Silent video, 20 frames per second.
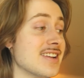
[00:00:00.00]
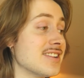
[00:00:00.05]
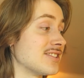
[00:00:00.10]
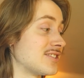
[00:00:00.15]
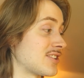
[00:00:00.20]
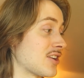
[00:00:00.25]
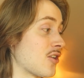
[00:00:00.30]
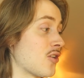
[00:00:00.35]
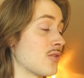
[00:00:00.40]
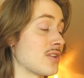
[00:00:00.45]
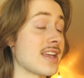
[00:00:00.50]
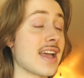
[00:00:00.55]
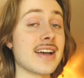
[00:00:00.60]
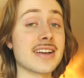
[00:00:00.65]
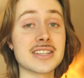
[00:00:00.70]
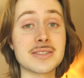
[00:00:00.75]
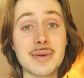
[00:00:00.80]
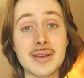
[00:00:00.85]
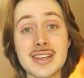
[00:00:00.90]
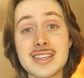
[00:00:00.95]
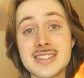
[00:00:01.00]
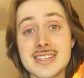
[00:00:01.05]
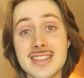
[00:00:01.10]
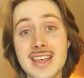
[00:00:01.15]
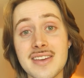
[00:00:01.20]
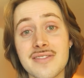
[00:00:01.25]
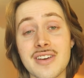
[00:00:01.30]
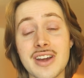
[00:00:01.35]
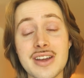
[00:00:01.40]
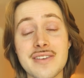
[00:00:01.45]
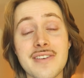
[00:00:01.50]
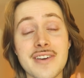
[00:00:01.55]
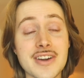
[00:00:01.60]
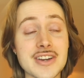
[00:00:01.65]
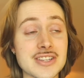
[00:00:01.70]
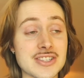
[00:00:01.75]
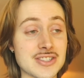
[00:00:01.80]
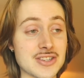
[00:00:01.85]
So yeah, expect to see that very, very